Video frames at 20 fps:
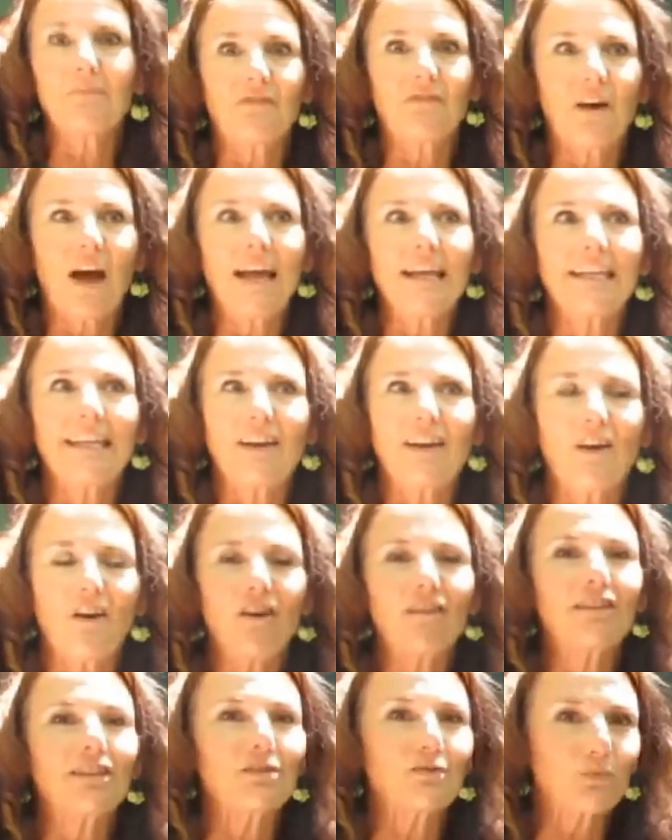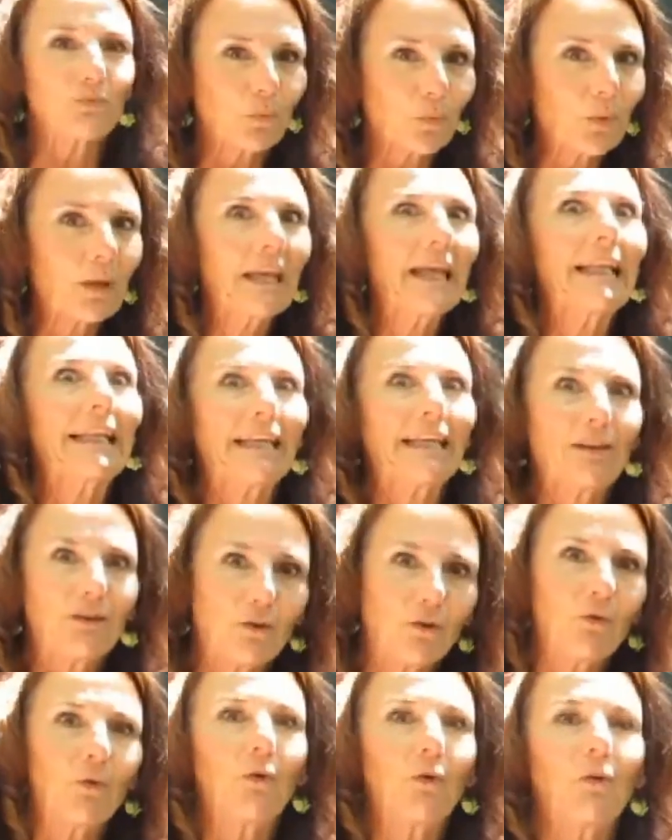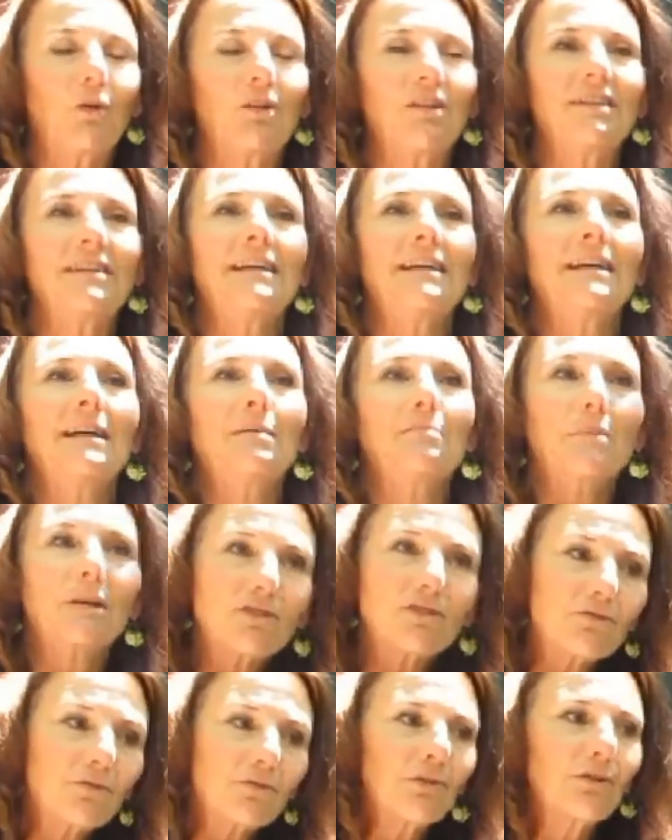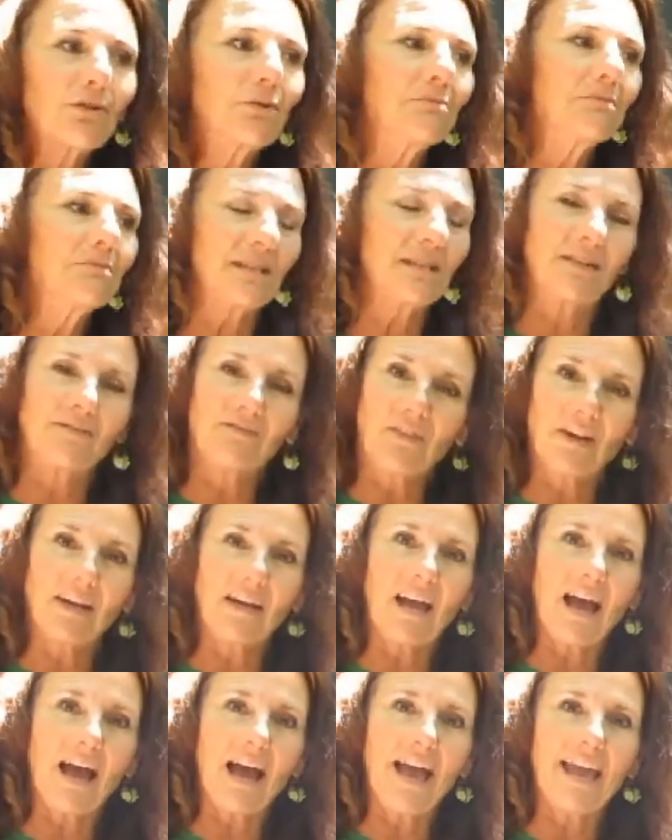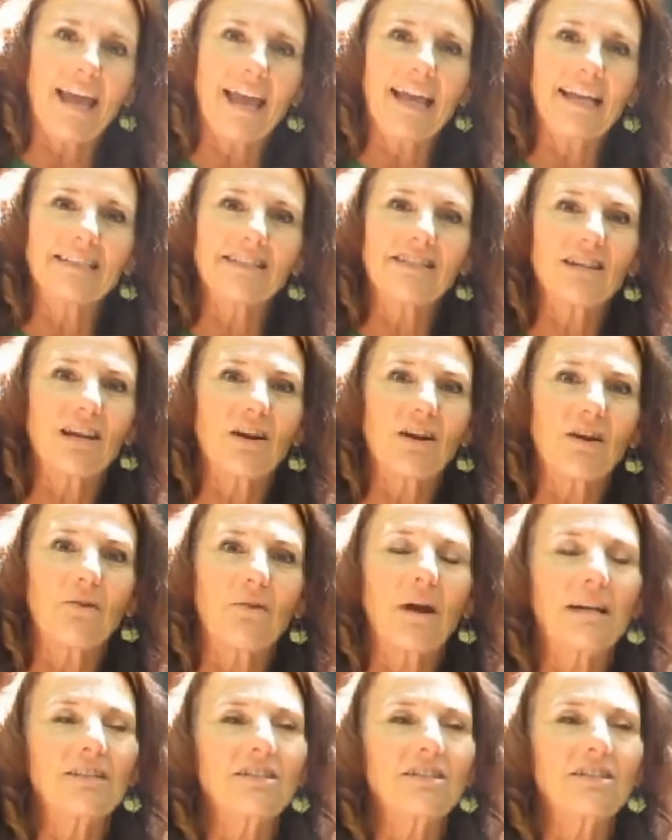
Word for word: finding all these really cool mushrooms and fungi. And so I